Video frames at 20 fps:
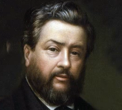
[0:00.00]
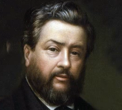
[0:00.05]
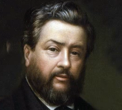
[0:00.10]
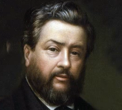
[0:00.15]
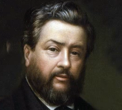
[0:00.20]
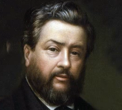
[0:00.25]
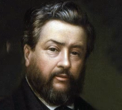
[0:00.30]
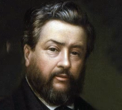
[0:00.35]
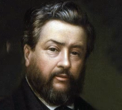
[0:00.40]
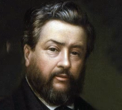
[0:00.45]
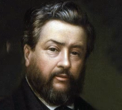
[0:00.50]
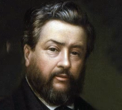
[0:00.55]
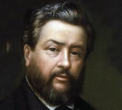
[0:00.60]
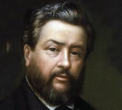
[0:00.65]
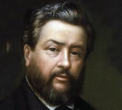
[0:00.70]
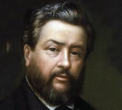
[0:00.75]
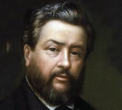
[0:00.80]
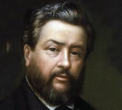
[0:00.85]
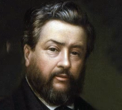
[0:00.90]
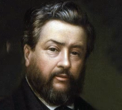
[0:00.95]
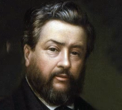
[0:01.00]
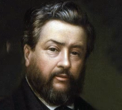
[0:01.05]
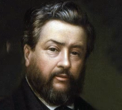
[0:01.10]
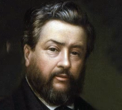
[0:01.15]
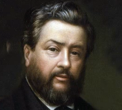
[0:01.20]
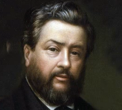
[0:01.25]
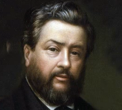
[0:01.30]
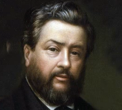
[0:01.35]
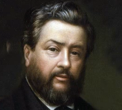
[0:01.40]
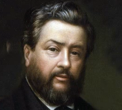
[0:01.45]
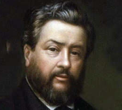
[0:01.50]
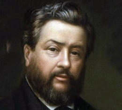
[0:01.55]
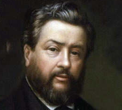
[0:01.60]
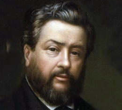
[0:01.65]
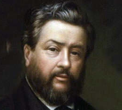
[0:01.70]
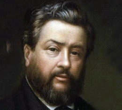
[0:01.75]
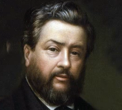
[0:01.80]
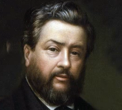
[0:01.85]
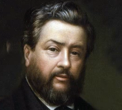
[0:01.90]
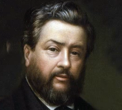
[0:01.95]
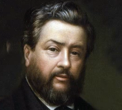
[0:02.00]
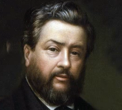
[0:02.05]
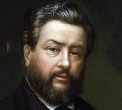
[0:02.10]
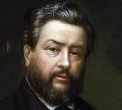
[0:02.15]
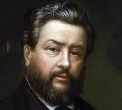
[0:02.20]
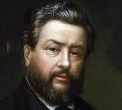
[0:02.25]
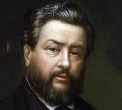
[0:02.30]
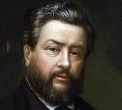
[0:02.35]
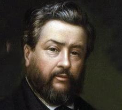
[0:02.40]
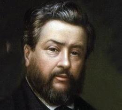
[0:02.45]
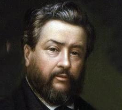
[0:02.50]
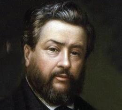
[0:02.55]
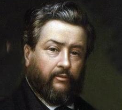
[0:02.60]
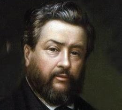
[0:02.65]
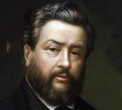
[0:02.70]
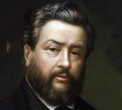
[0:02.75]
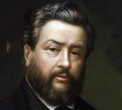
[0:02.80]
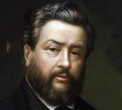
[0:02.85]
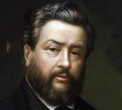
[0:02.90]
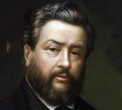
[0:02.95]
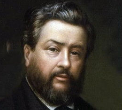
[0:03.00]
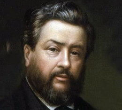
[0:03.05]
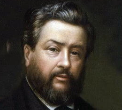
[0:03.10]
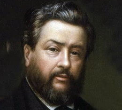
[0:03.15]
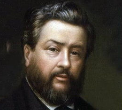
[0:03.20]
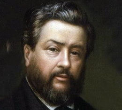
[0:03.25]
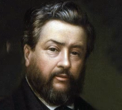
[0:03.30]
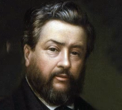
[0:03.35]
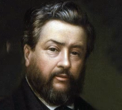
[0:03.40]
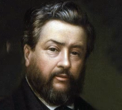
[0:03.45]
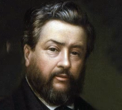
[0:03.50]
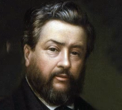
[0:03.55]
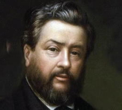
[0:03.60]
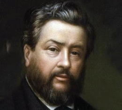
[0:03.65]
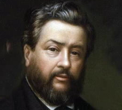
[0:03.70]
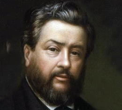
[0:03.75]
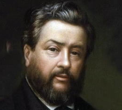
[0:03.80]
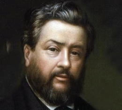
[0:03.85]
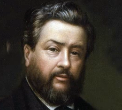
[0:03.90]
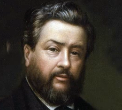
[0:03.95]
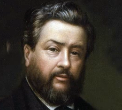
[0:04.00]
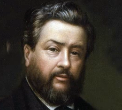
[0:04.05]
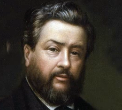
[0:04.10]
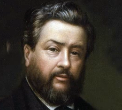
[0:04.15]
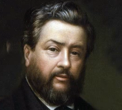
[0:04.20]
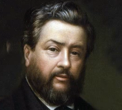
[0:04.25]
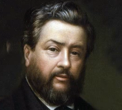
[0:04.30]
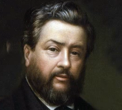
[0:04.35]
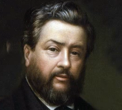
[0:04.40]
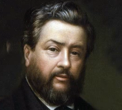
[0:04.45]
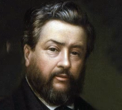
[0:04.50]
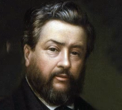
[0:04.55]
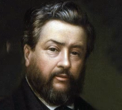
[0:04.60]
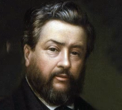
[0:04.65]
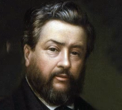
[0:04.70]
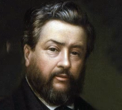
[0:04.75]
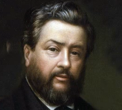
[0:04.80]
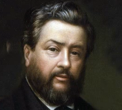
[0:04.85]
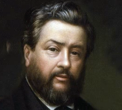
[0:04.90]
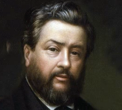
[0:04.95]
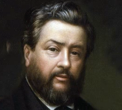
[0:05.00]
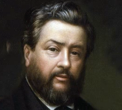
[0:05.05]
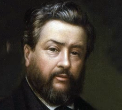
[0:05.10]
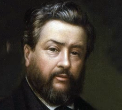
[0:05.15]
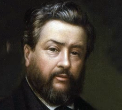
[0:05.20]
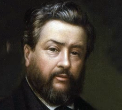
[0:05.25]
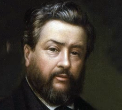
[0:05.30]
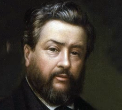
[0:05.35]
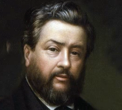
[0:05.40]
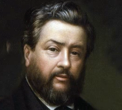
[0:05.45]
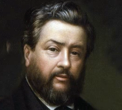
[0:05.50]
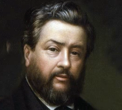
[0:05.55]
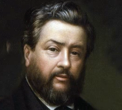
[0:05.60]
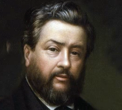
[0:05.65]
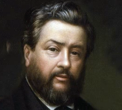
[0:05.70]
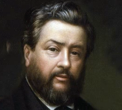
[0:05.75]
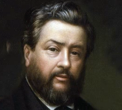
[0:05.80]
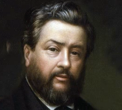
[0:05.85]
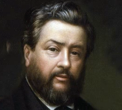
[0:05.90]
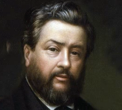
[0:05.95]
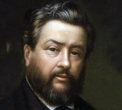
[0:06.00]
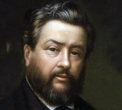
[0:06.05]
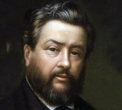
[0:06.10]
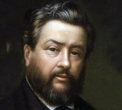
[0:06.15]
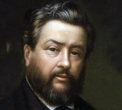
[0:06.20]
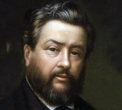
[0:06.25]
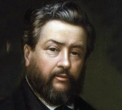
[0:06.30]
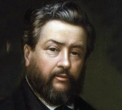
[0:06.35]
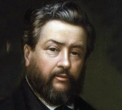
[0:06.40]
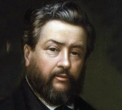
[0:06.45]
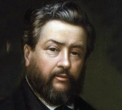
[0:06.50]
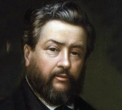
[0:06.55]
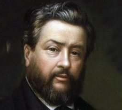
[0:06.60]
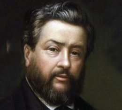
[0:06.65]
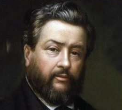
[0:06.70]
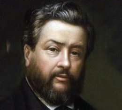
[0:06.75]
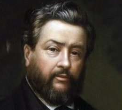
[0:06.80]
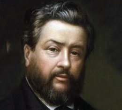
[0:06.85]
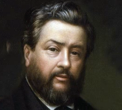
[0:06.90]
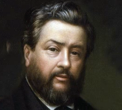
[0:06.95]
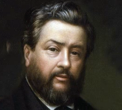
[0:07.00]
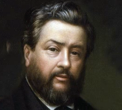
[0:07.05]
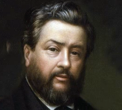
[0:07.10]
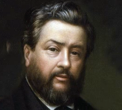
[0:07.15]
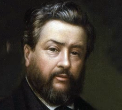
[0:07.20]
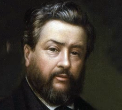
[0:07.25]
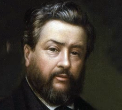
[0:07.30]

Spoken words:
[no speech]